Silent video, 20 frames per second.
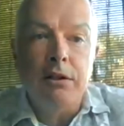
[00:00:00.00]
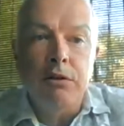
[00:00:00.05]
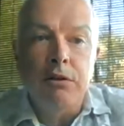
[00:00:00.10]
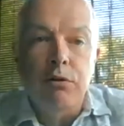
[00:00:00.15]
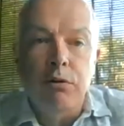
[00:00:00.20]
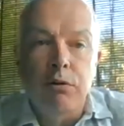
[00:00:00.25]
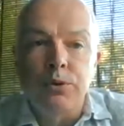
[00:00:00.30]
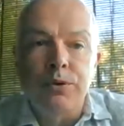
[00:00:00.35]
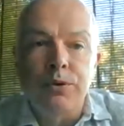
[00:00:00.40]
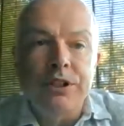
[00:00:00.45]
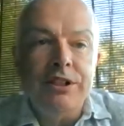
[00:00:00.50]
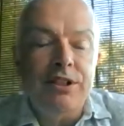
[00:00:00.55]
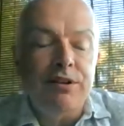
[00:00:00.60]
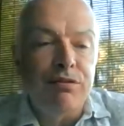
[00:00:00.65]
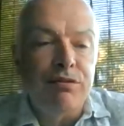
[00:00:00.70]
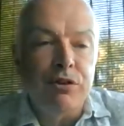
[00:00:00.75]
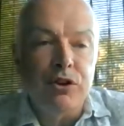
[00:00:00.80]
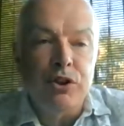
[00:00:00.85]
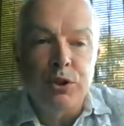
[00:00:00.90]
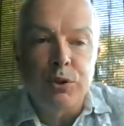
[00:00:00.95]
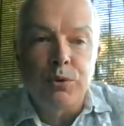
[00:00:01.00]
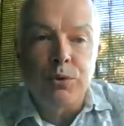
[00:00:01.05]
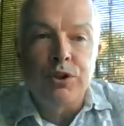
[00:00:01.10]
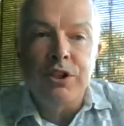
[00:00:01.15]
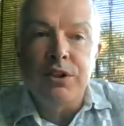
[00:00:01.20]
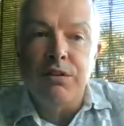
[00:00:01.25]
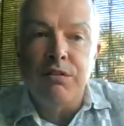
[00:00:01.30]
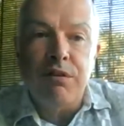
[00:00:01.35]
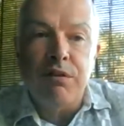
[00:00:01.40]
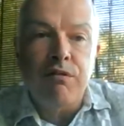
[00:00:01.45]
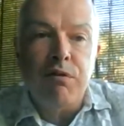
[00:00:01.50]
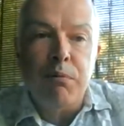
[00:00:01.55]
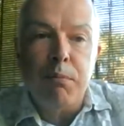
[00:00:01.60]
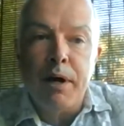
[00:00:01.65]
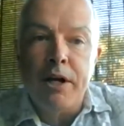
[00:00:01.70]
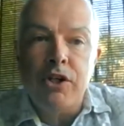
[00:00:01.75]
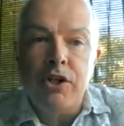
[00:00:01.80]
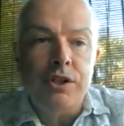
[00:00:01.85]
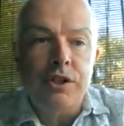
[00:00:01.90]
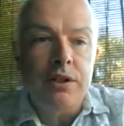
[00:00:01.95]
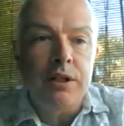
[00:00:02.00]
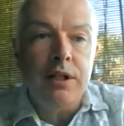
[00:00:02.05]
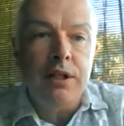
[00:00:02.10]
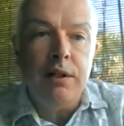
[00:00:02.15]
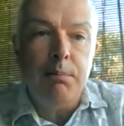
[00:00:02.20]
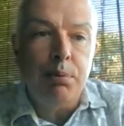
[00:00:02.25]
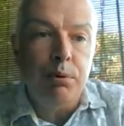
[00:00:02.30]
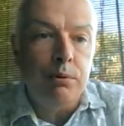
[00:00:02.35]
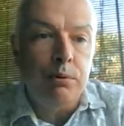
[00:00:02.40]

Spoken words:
across all these different sources of information in the